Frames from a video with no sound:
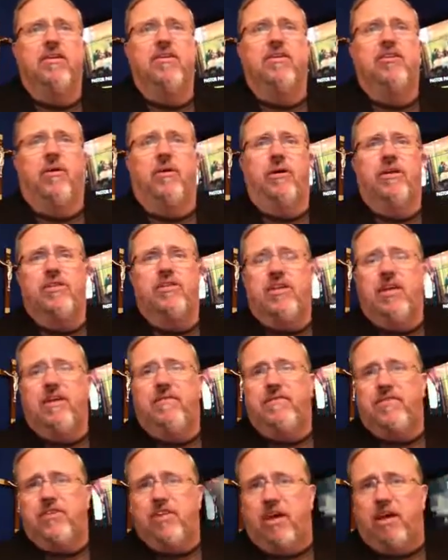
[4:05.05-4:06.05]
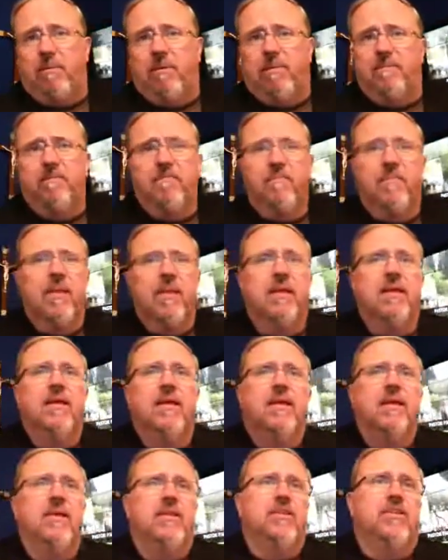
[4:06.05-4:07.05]
Joint Chief Chairman
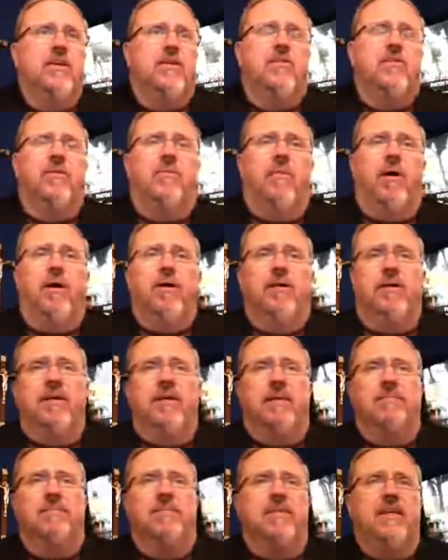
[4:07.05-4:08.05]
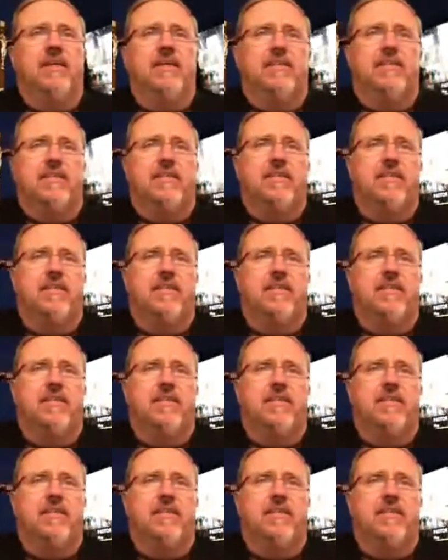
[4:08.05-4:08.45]
General Martin Dempsey,